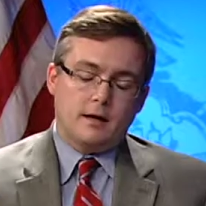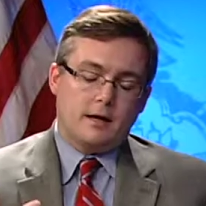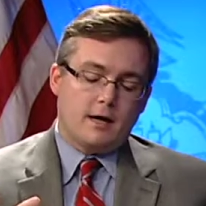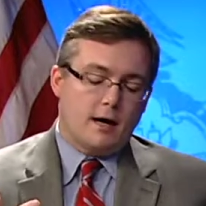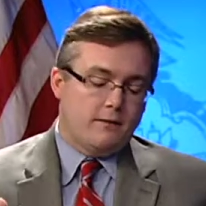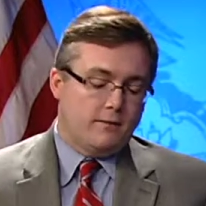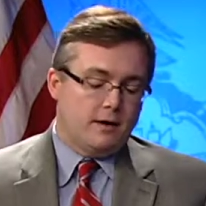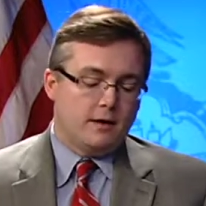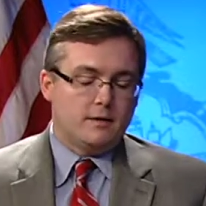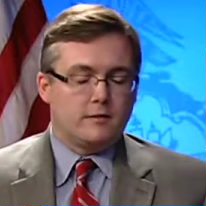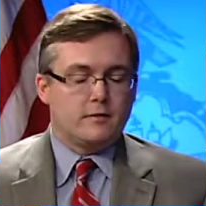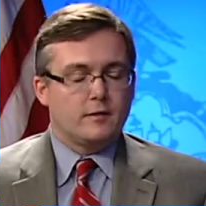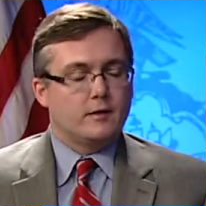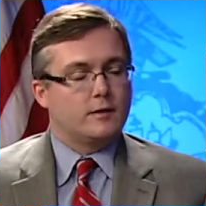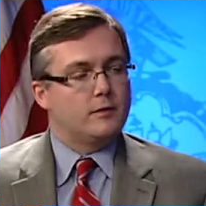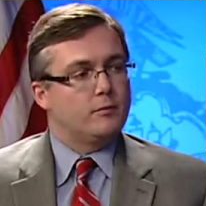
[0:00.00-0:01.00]
Kevin, it's
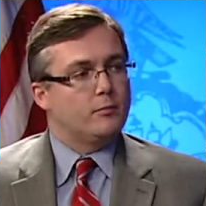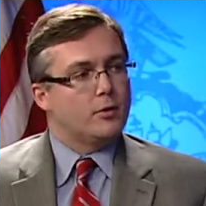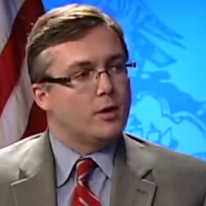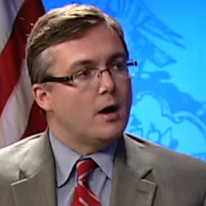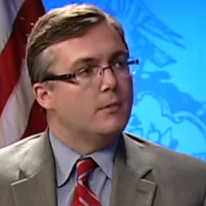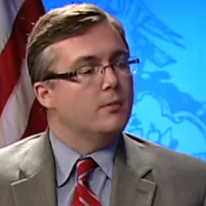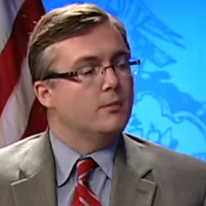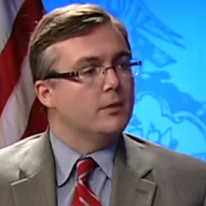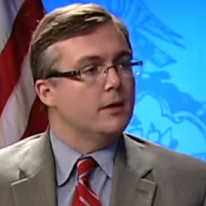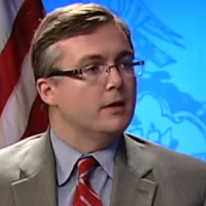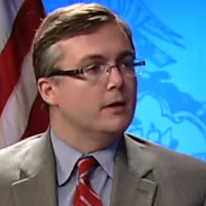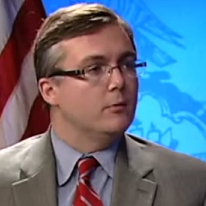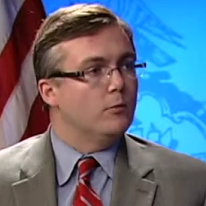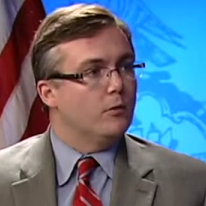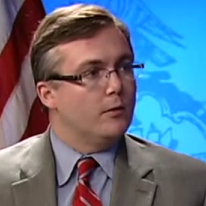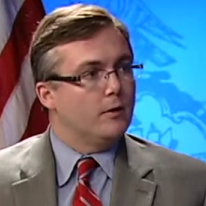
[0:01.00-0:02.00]
probably
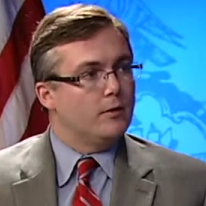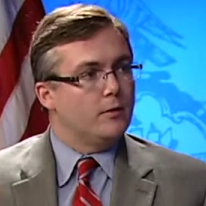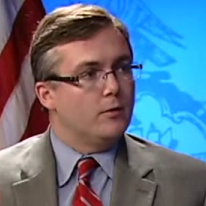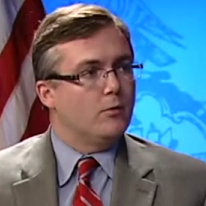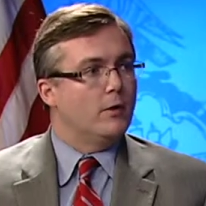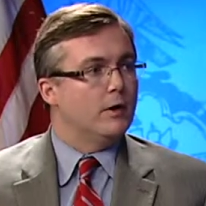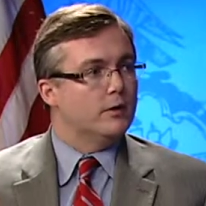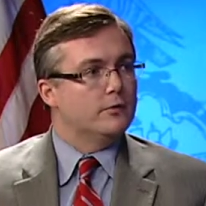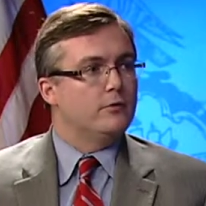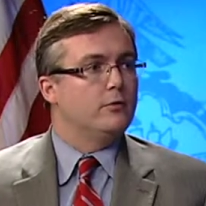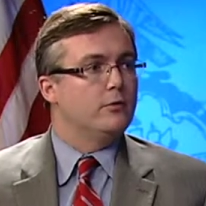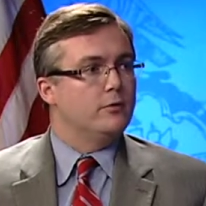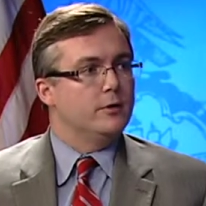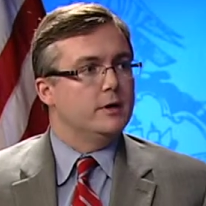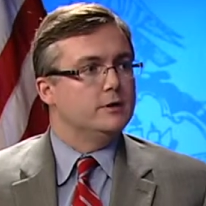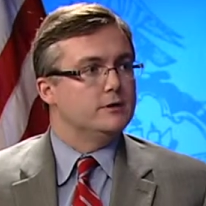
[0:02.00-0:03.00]
the one or
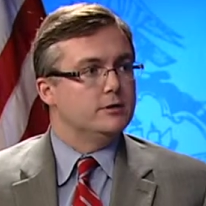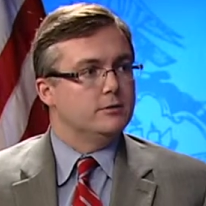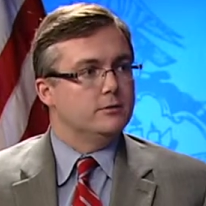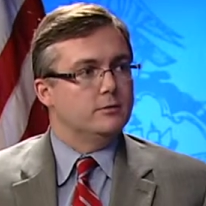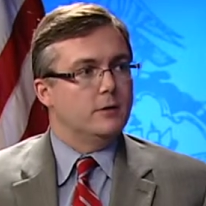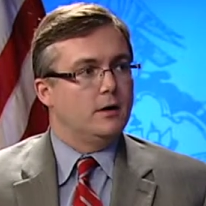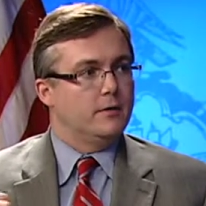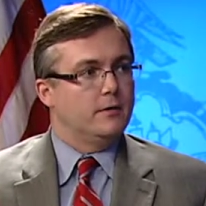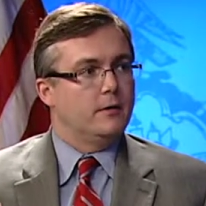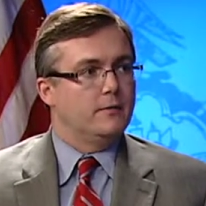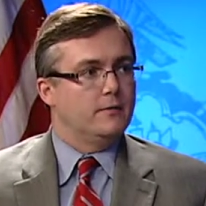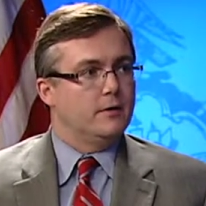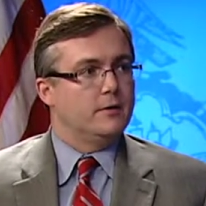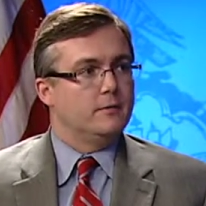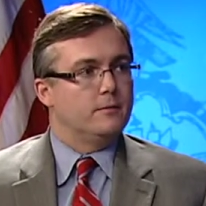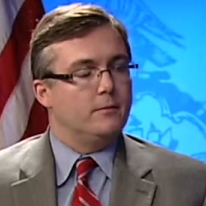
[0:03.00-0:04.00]
two issue of
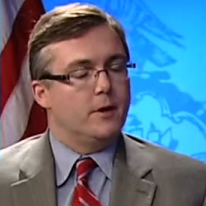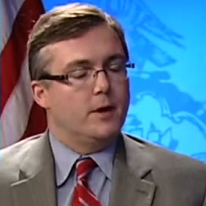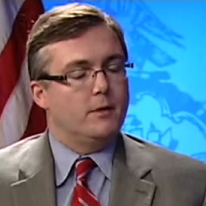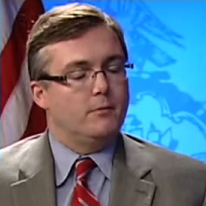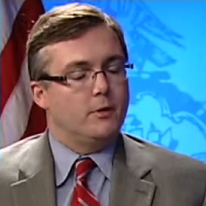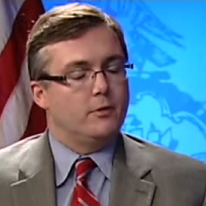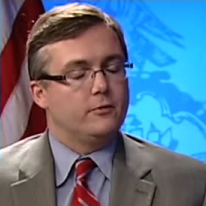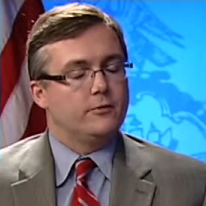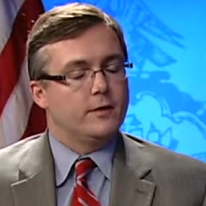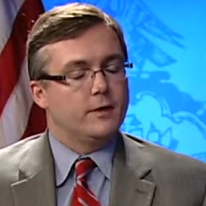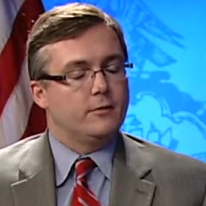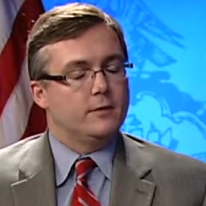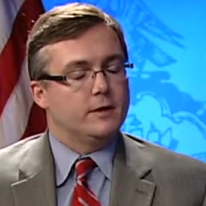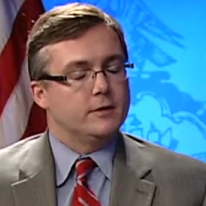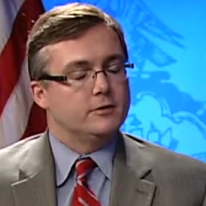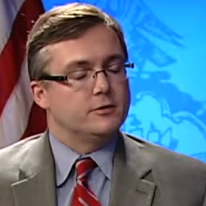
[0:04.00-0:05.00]
the most
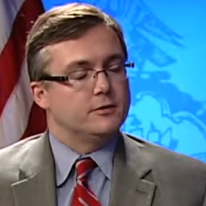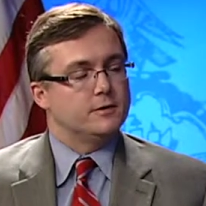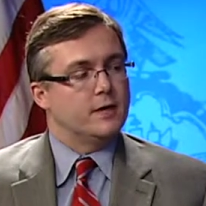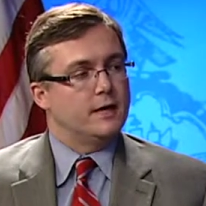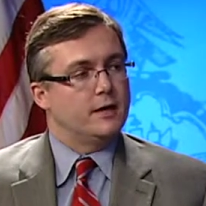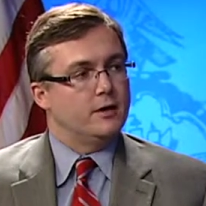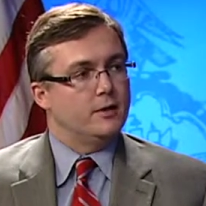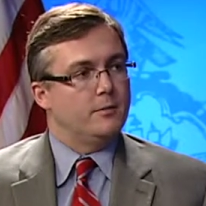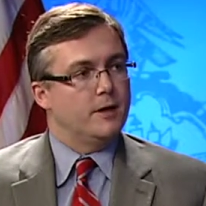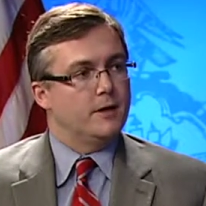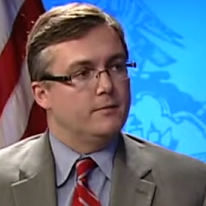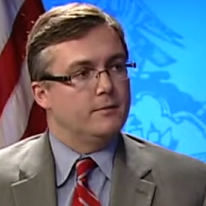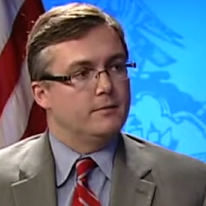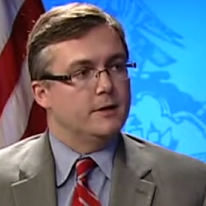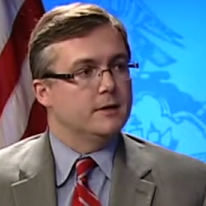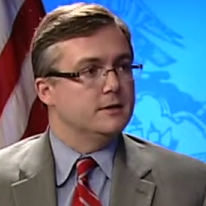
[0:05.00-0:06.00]
frequent issues I hear about
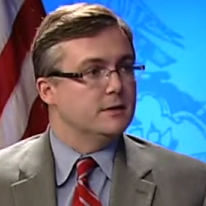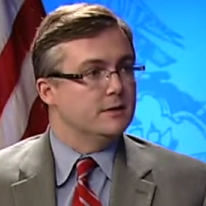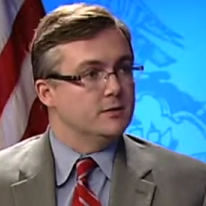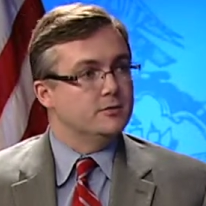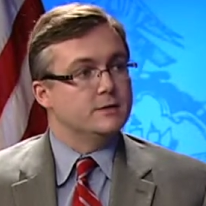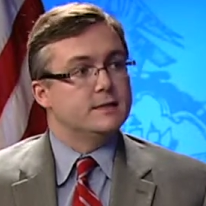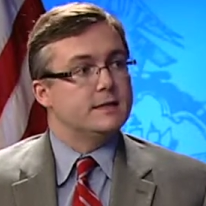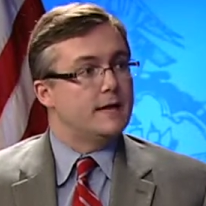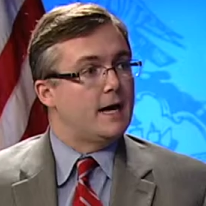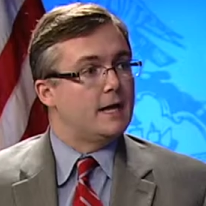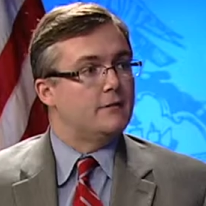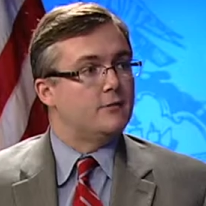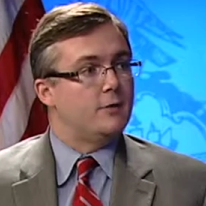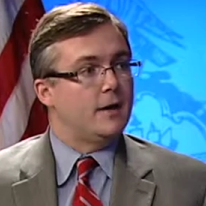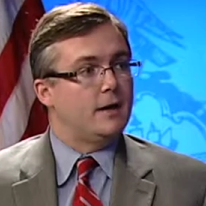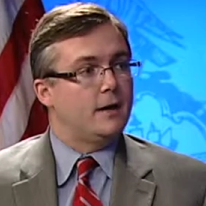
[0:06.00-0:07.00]
from constituents. That's
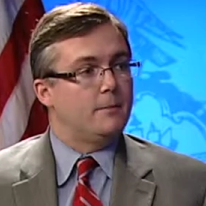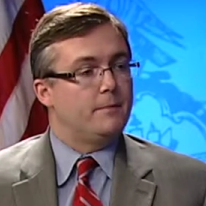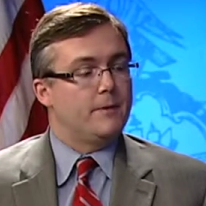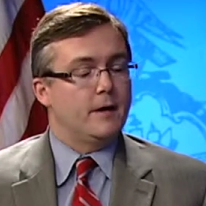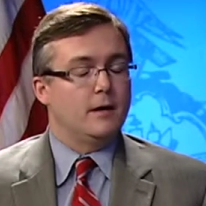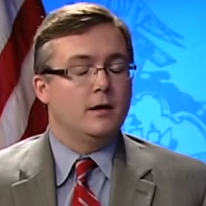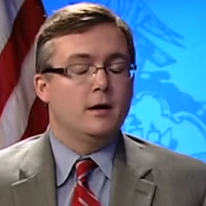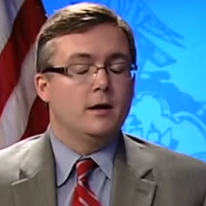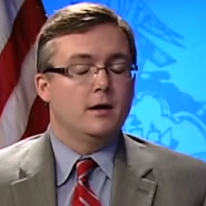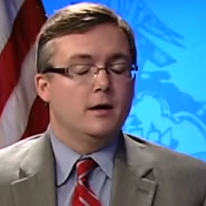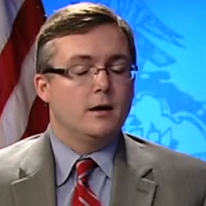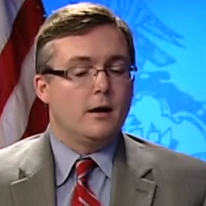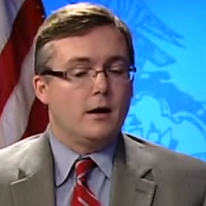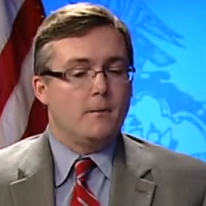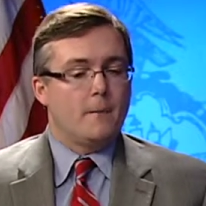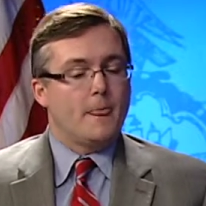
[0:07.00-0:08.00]
right up there.
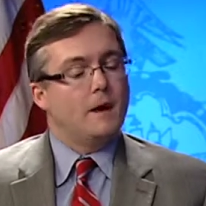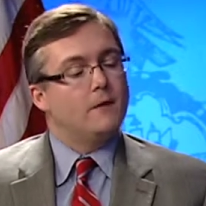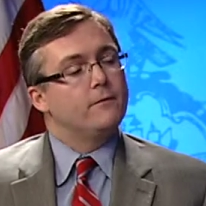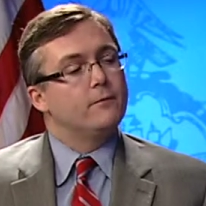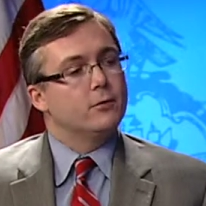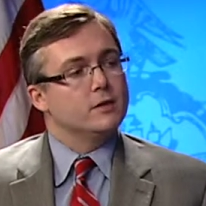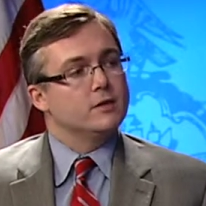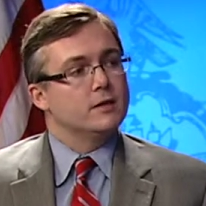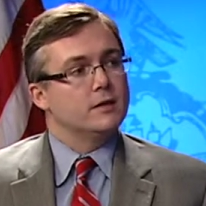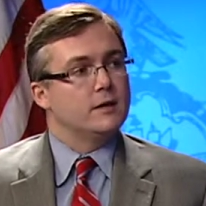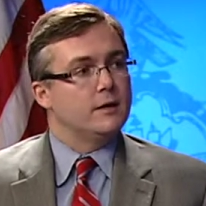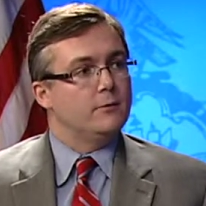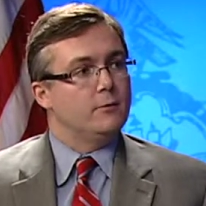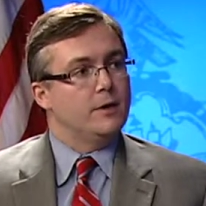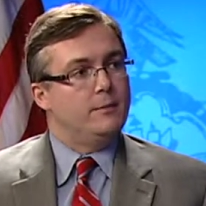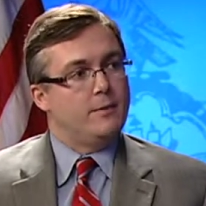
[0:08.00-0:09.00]
Unfortunately,
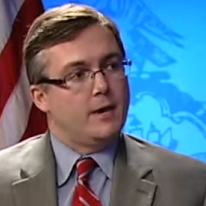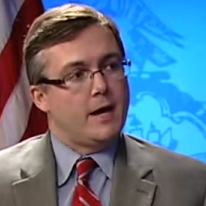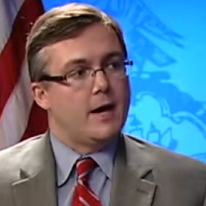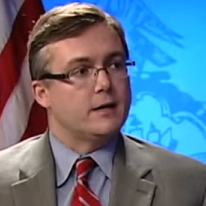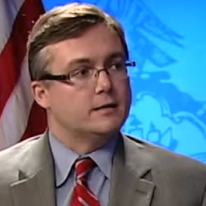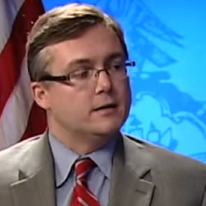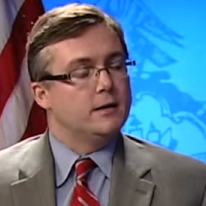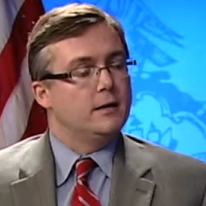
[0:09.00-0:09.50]
we passed